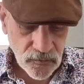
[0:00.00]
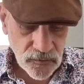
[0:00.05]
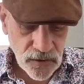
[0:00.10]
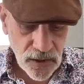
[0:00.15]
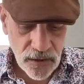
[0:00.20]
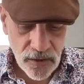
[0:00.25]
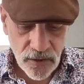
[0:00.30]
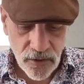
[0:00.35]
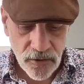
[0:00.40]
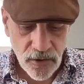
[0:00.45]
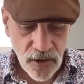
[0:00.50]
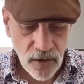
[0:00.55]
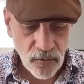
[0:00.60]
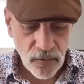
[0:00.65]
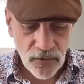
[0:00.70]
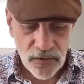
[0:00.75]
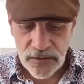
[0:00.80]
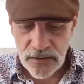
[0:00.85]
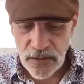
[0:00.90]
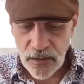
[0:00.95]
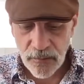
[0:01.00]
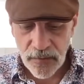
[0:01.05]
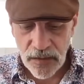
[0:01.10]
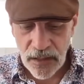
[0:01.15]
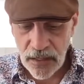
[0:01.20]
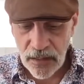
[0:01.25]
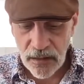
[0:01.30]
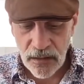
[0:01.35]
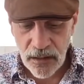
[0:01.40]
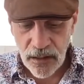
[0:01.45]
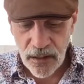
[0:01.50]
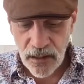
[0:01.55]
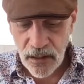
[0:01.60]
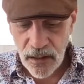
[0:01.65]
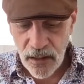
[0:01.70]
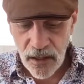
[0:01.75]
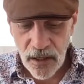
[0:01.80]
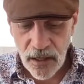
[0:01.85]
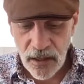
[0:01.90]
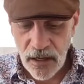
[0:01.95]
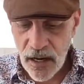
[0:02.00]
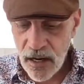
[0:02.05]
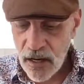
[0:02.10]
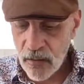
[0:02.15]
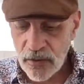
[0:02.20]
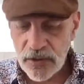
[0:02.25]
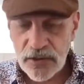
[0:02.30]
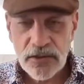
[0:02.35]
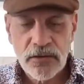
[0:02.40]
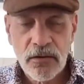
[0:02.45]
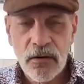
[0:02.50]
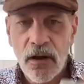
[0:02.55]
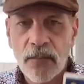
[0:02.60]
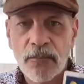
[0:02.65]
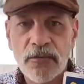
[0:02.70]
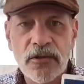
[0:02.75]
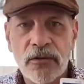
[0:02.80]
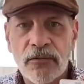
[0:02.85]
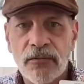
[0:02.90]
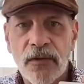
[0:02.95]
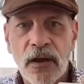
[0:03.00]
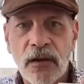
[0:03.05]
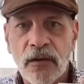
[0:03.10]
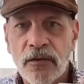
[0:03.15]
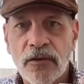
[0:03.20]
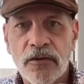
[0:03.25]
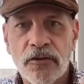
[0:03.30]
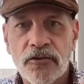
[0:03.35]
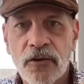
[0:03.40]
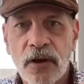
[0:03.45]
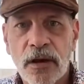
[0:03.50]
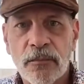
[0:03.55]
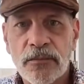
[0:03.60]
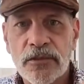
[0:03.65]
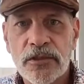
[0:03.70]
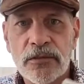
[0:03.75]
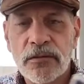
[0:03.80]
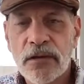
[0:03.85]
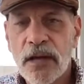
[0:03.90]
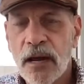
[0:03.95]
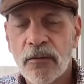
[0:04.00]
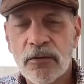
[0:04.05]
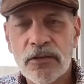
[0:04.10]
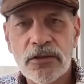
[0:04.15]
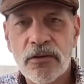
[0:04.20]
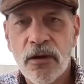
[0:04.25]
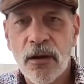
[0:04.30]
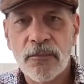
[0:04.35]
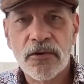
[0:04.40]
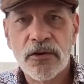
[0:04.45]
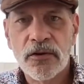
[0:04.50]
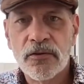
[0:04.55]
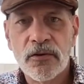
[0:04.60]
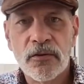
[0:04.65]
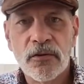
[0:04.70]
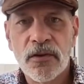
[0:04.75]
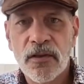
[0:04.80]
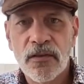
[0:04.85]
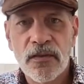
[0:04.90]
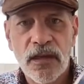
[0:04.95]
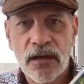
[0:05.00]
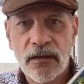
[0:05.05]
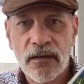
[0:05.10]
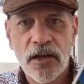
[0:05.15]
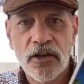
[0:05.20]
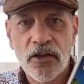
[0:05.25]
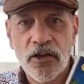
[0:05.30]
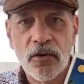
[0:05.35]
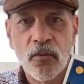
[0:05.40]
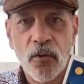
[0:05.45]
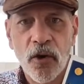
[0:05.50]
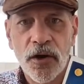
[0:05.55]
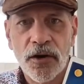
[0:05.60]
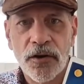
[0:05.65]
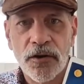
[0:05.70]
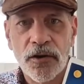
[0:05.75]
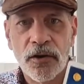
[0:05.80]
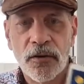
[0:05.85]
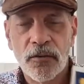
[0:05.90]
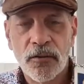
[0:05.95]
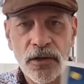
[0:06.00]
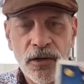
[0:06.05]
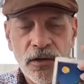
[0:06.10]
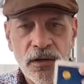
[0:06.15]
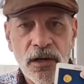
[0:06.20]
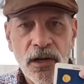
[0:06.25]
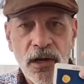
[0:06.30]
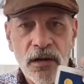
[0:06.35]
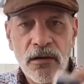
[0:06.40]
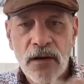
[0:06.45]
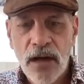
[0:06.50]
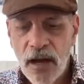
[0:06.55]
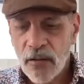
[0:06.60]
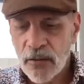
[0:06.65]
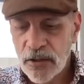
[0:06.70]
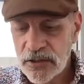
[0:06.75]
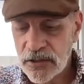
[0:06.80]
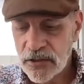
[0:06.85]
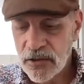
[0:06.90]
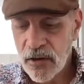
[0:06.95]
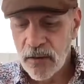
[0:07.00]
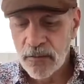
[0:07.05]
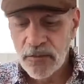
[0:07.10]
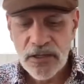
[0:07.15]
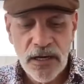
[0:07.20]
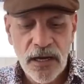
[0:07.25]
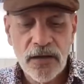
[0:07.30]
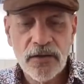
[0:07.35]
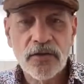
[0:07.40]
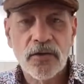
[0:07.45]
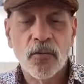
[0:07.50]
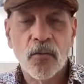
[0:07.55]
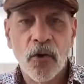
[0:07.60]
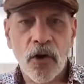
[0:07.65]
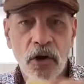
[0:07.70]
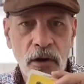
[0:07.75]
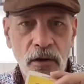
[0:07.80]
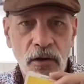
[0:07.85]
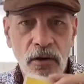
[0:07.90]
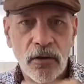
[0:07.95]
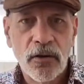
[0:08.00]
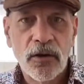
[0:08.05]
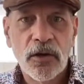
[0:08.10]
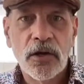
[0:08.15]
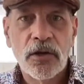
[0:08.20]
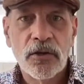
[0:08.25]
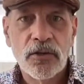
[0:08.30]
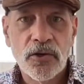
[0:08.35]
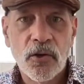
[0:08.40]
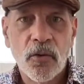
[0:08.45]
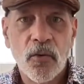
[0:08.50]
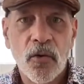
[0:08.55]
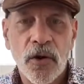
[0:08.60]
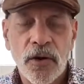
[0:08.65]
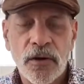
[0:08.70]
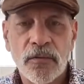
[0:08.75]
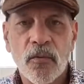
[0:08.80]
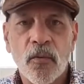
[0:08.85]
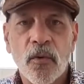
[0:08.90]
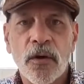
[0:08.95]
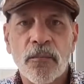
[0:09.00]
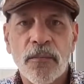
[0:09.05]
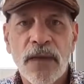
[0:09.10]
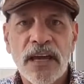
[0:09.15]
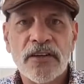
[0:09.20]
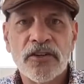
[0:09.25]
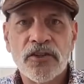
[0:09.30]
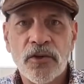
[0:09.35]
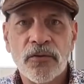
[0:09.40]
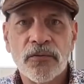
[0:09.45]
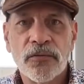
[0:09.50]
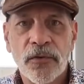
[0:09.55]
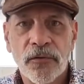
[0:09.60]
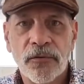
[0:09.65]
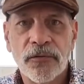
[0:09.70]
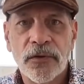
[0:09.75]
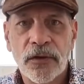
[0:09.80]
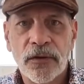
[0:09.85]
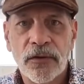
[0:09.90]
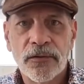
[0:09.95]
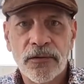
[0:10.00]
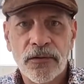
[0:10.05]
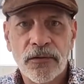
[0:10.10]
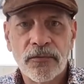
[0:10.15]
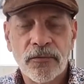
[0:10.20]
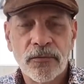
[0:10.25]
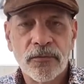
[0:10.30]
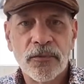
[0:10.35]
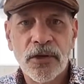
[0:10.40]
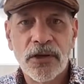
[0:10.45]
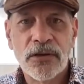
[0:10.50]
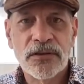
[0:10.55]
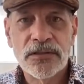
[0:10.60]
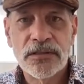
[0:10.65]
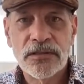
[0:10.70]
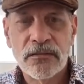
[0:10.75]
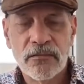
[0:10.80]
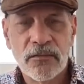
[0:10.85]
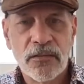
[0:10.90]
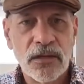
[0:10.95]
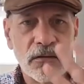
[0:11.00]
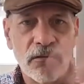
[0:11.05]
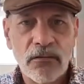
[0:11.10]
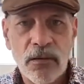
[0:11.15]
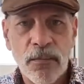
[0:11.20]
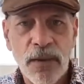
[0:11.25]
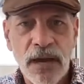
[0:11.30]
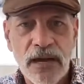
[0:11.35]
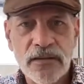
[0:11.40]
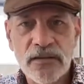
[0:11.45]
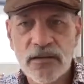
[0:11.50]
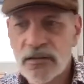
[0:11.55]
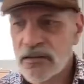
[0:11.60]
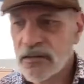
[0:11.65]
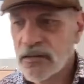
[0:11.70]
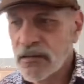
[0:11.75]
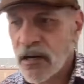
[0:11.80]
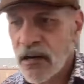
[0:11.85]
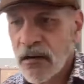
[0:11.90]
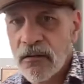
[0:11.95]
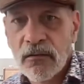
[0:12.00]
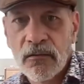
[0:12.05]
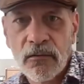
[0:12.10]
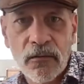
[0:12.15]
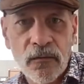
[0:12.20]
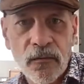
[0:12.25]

Yeah, you're done with something. And now it's time to follow your dreams. Now it's time to do the thing that you want to do. Now it's time to get to work toward what makes you fulfilled, because the past is done.